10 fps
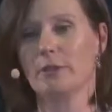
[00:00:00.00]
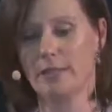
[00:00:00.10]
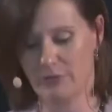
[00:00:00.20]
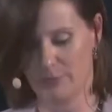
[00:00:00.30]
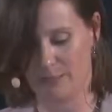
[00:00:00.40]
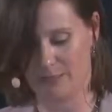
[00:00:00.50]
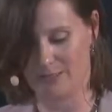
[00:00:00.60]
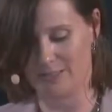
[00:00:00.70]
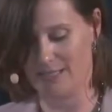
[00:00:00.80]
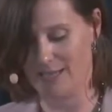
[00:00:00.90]

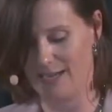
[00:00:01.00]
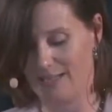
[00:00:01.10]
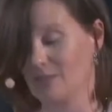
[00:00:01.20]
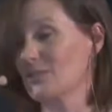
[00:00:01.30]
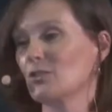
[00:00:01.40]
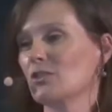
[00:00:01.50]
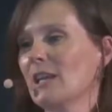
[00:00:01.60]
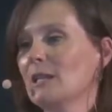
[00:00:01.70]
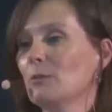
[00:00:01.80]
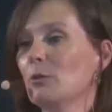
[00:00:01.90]
livability and
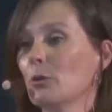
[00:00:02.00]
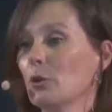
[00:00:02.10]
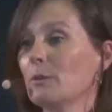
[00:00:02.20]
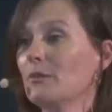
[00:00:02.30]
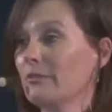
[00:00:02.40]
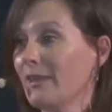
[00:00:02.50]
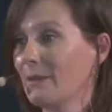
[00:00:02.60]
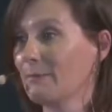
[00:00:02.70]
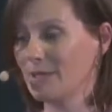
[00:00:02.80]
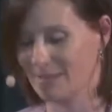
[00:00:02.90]
sustainable urban
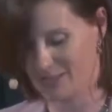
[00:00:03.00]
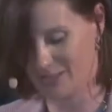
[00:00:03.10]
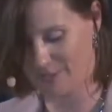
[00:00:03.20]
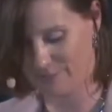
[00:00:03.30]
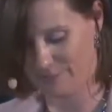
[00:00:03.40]
developments.